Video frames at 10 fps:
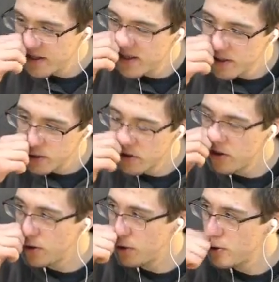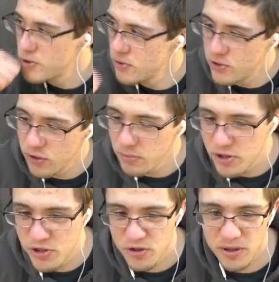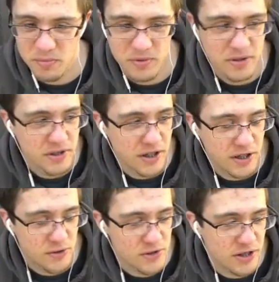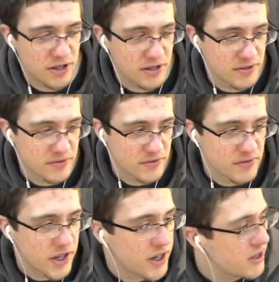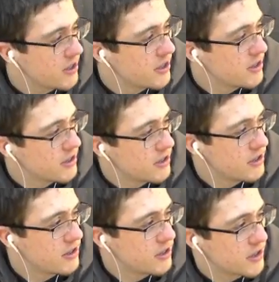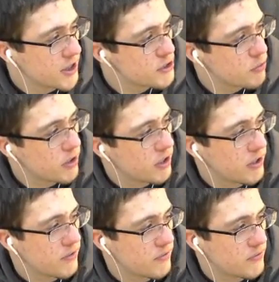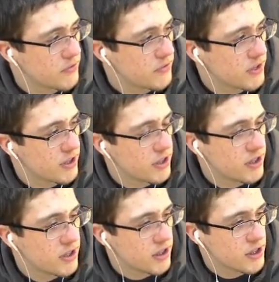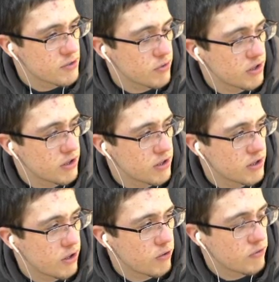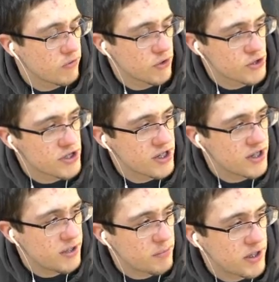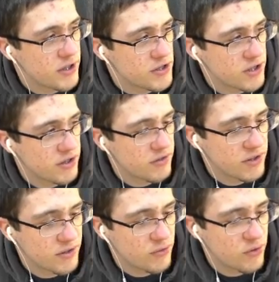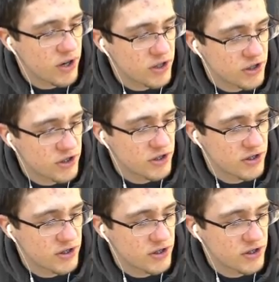Or no. So he joined my stream, and he was like, hey, guess what? Guess what en français means in French?